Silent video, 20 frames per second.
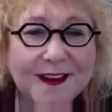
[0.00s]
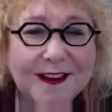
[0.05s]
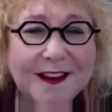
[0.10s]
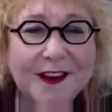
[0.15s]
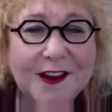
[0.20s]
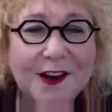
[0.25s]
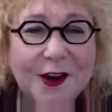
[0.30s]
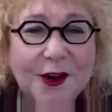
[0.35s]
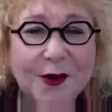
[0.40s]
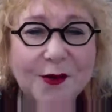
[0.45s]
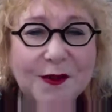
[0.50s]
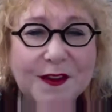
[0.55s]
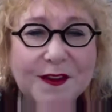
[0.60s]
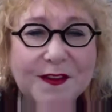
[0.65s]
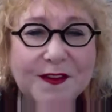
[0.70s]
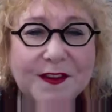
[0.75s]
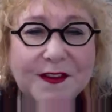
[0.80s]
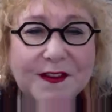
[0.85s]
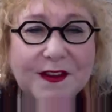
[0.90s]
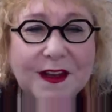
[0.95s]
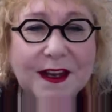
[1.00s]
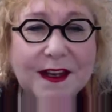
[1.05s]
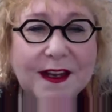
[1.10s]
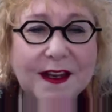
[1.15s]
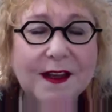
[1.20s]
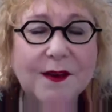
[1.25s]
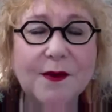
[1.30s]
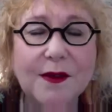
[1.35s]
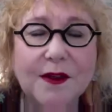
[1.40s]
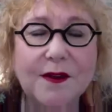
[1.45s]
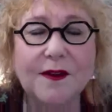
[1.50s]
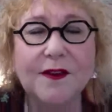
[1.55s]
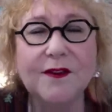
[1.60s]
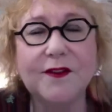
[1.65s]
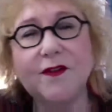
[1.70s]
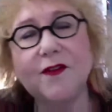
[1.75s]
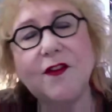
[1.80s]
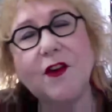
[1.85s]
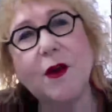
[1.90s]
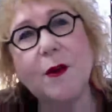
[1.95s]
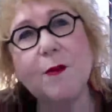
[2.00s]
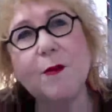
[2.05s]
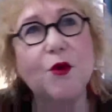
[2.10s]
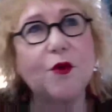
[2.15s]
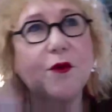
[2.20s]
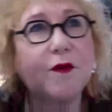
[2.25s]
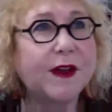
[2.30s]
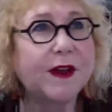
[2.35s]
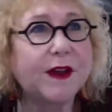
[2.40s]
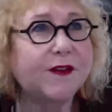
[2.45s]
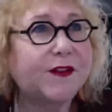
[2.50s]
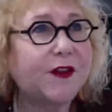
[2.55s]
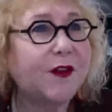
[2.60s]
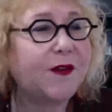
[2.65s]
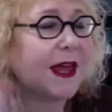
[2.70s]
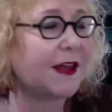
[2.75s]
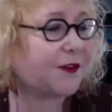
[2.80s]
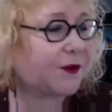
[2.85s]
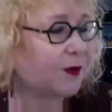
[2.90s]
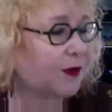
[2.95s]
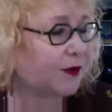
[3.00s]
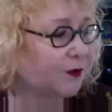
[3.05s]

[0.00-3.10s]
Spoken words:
You know, this is it. It's very moving. So that's what's